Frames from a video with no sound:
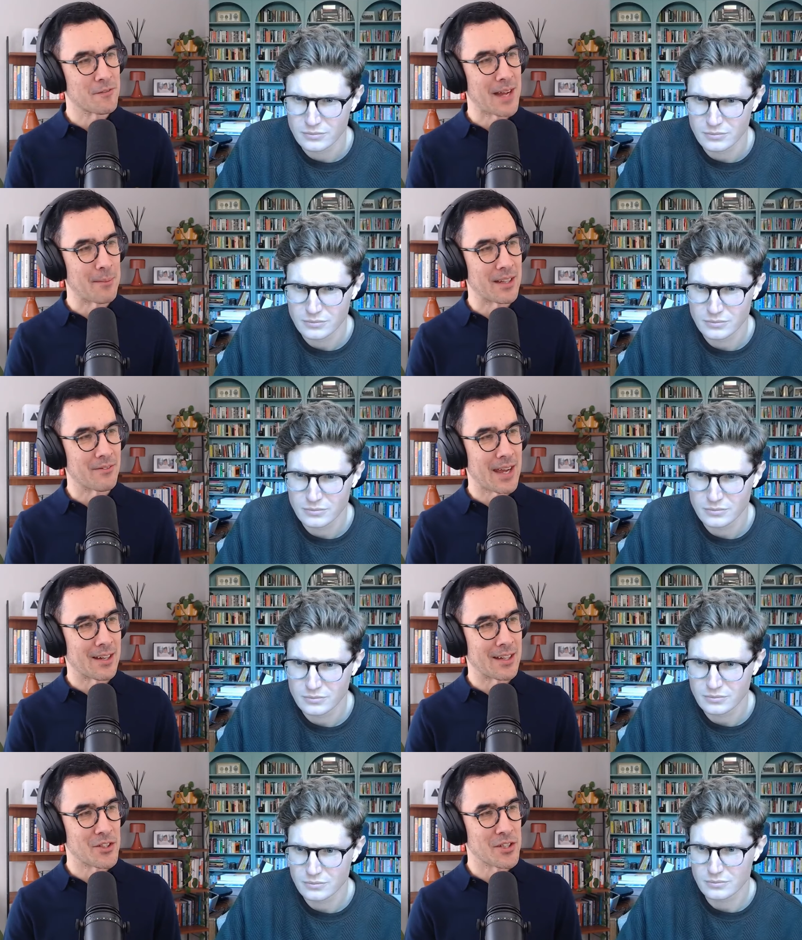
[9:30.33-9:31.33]
Speaker 1: family of
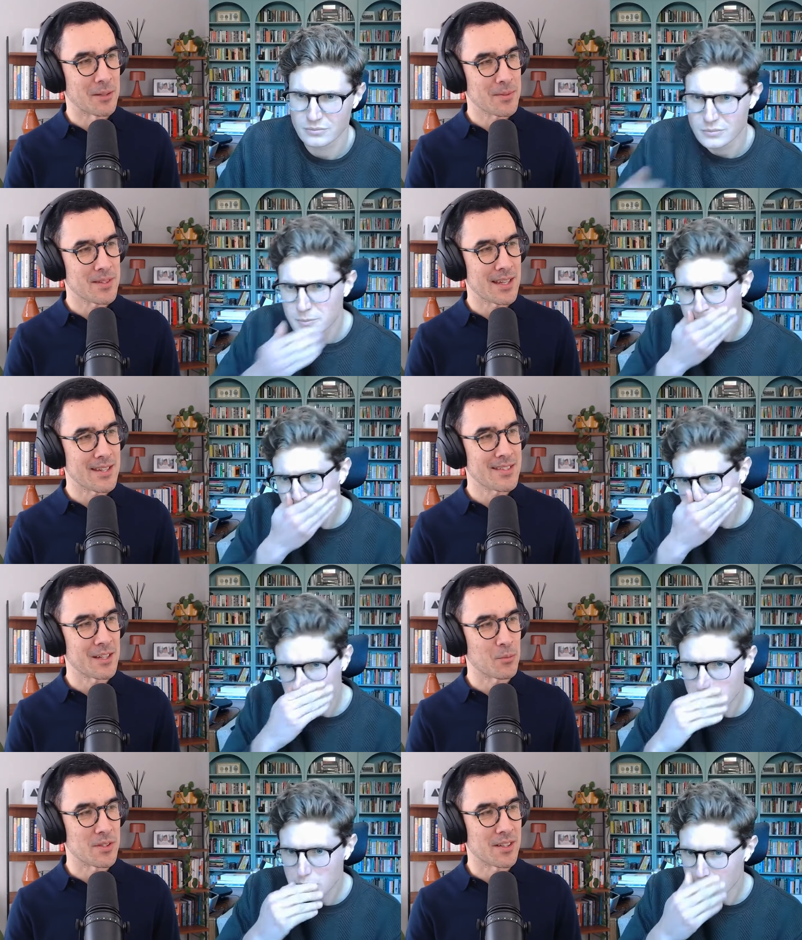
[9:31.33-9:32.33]
AI chips. They
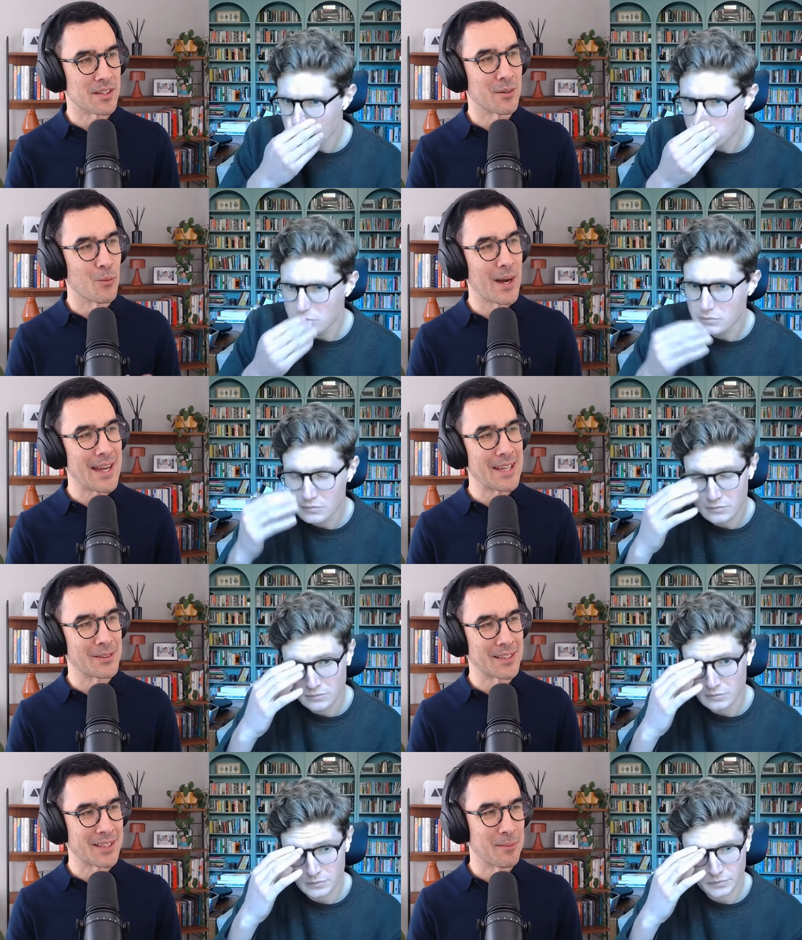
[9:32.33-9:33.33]
said was going to weigh on
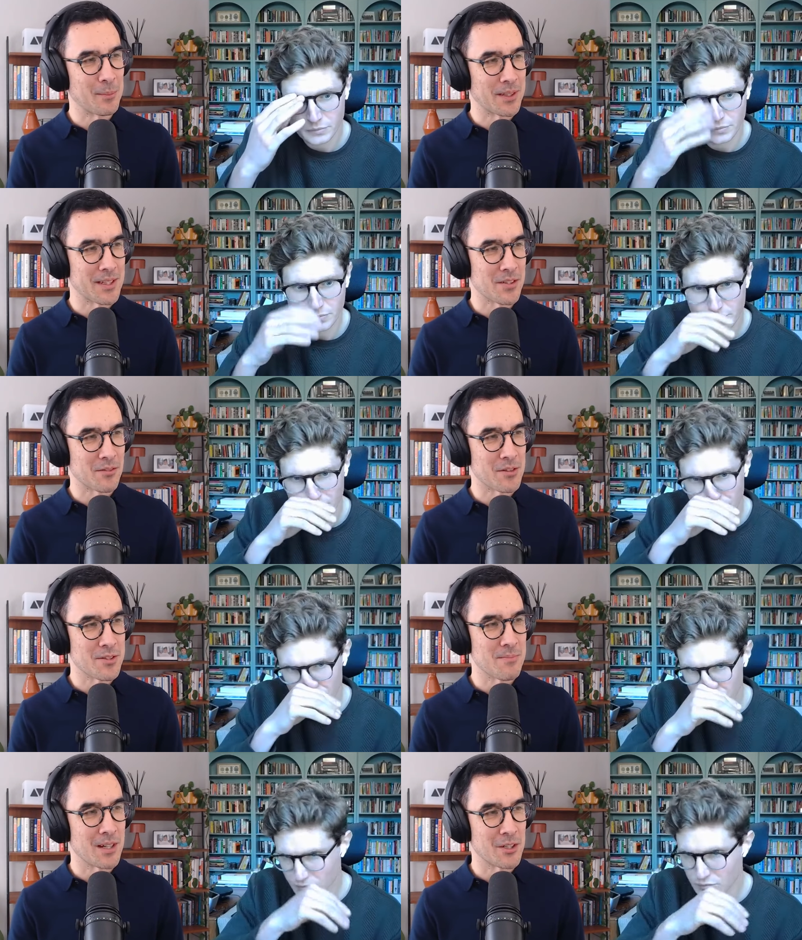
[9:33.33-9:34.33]
the company's
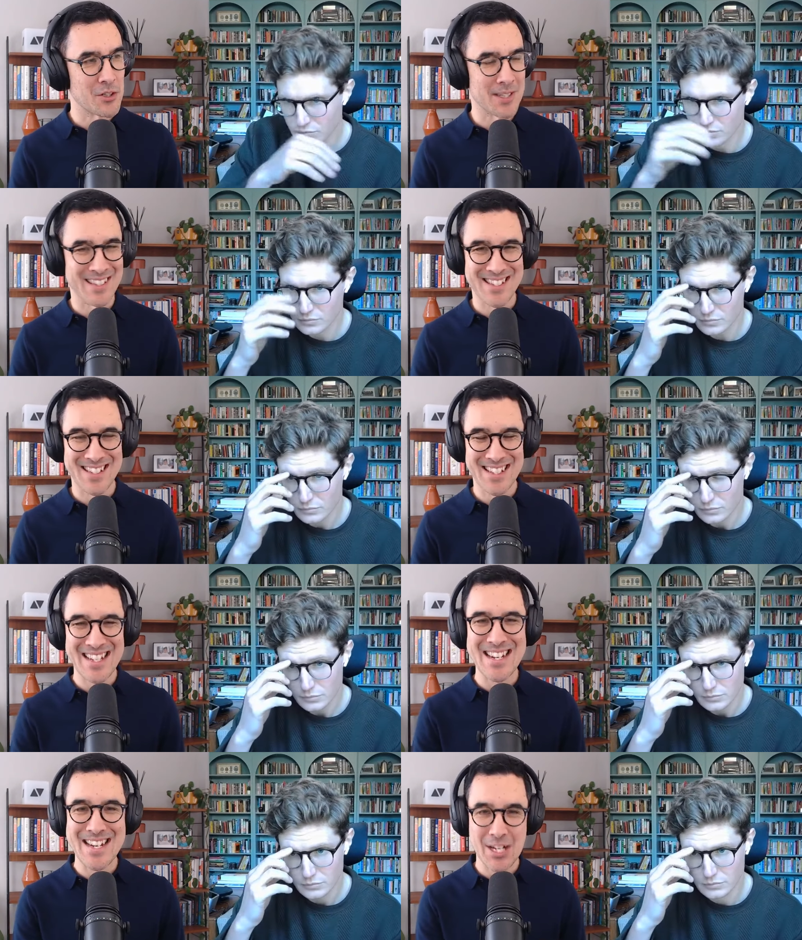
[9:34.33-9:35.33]
gross margins
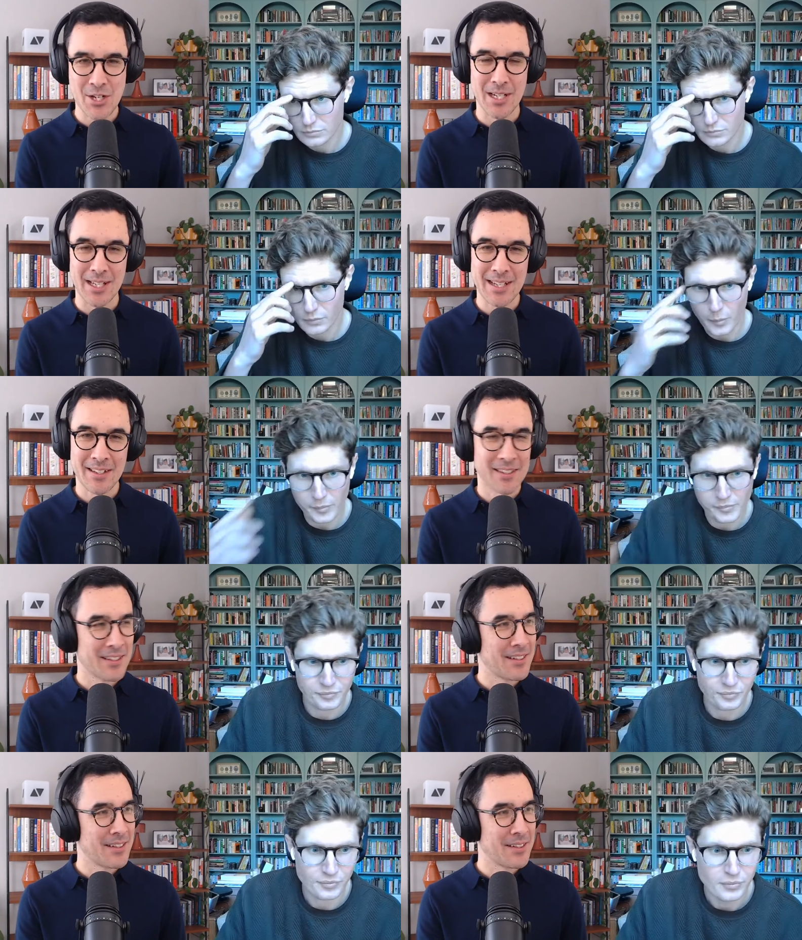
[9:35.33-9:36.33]
initially,
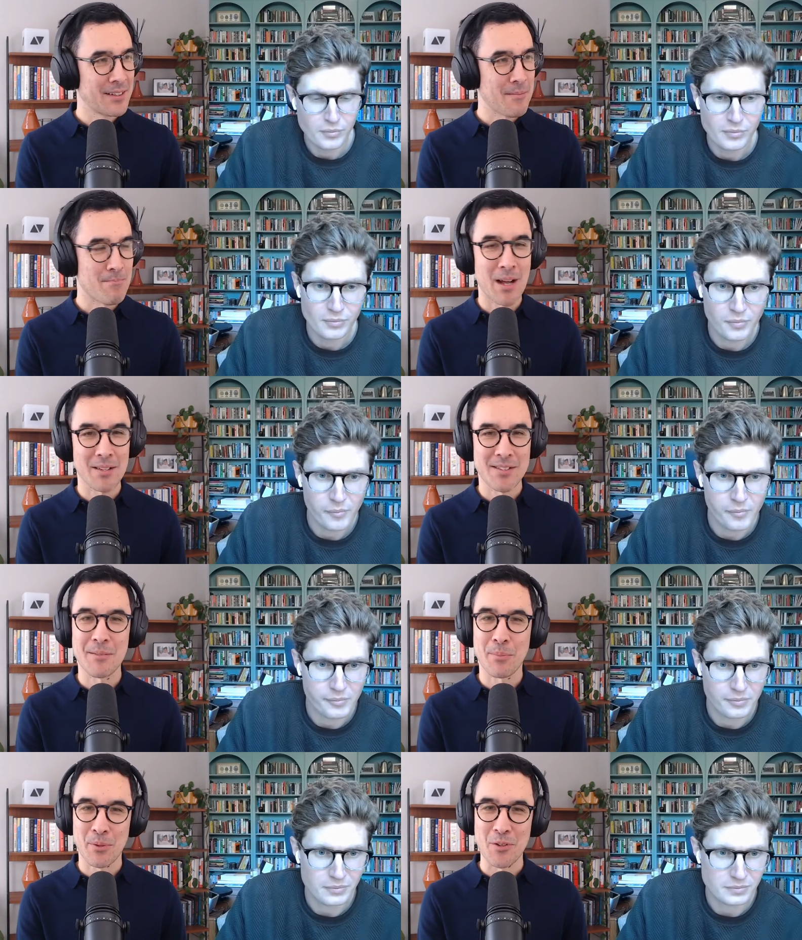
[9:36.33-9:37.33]
but
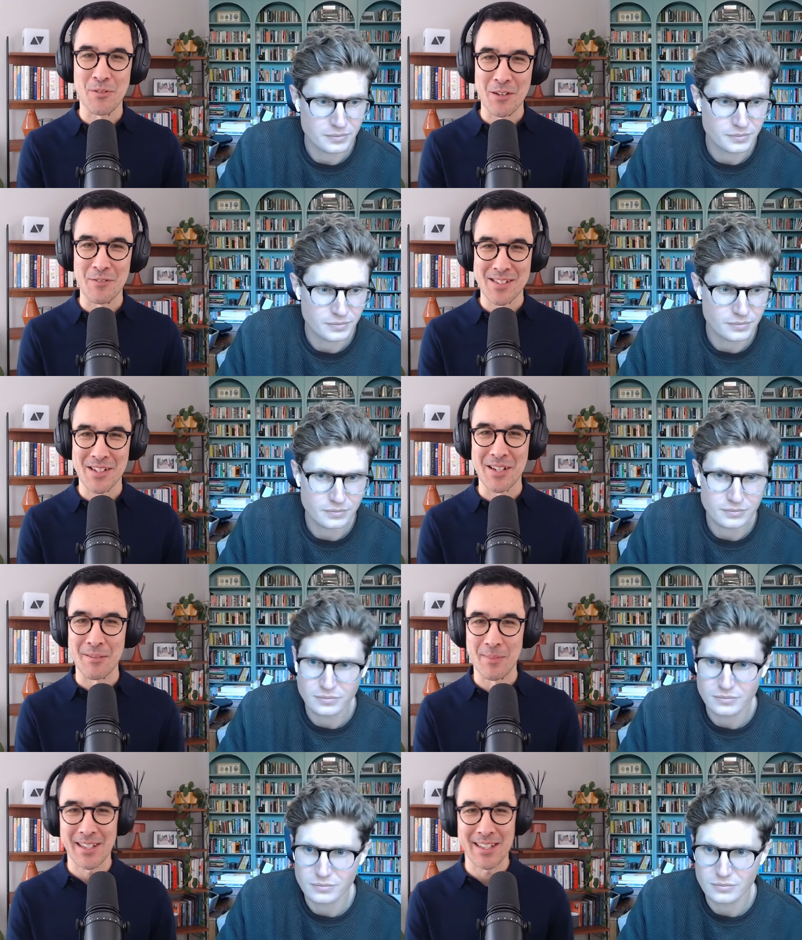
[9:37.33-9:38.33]
improve over
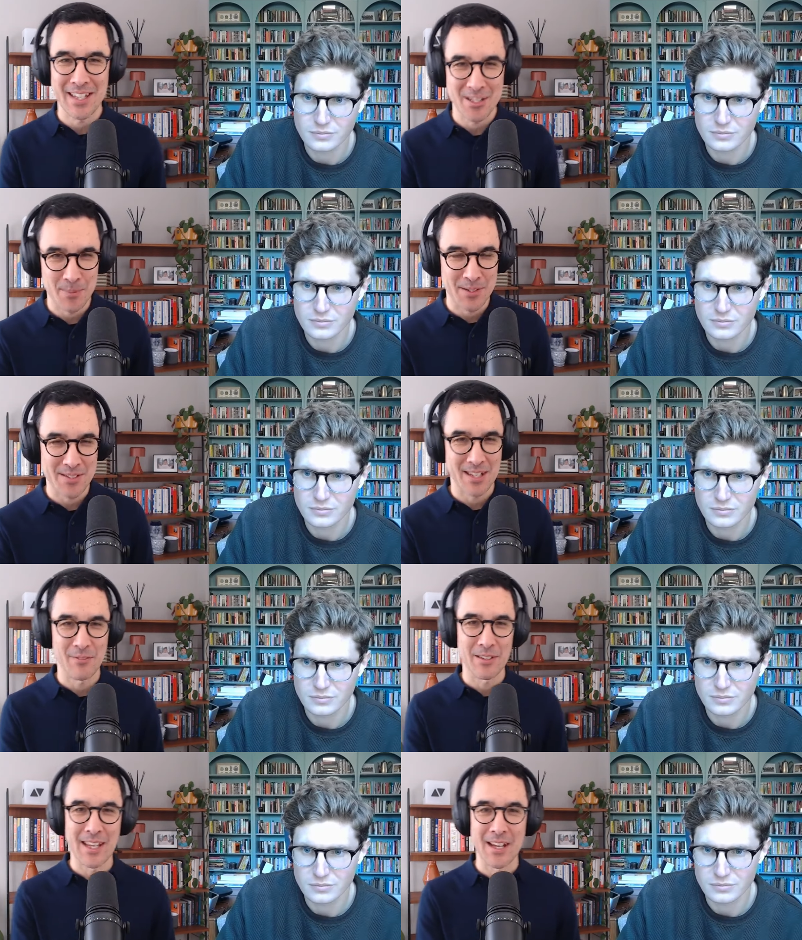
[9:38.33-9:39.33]
time. And I think that's because
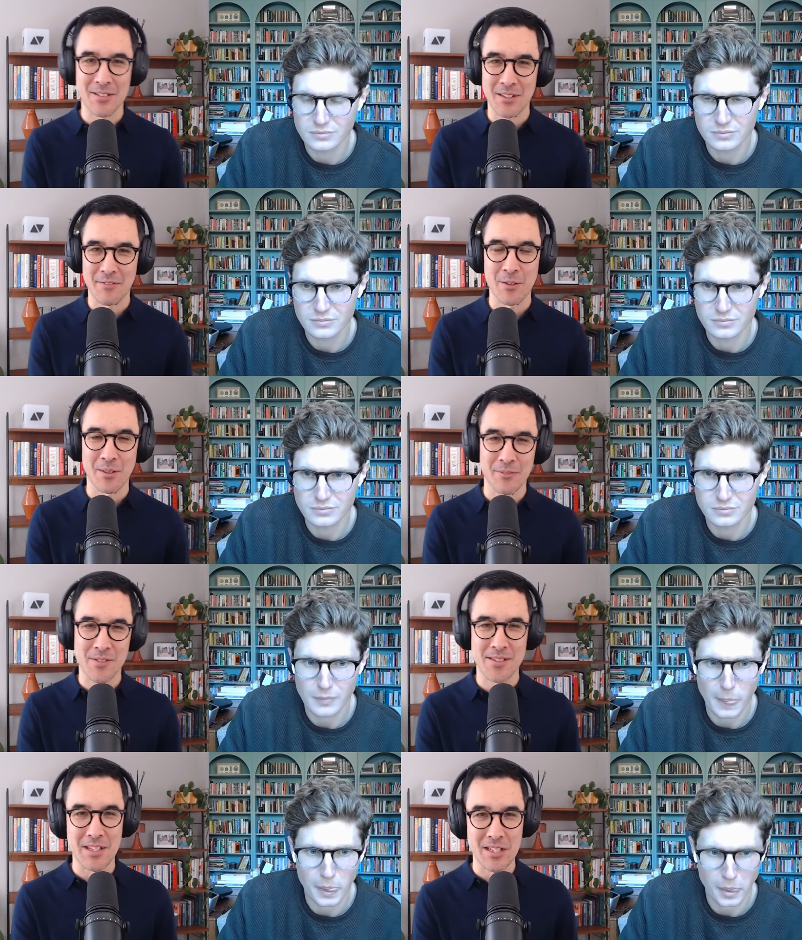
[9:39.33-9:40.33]
they've encountered a few
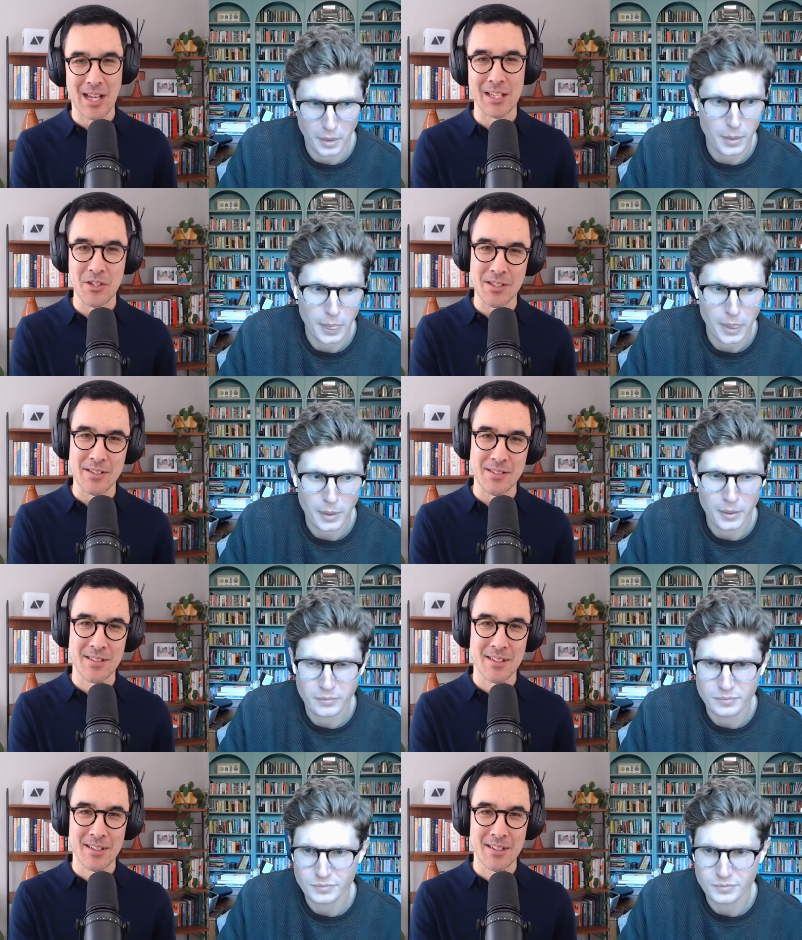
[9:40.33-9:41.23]
unforeseen challenges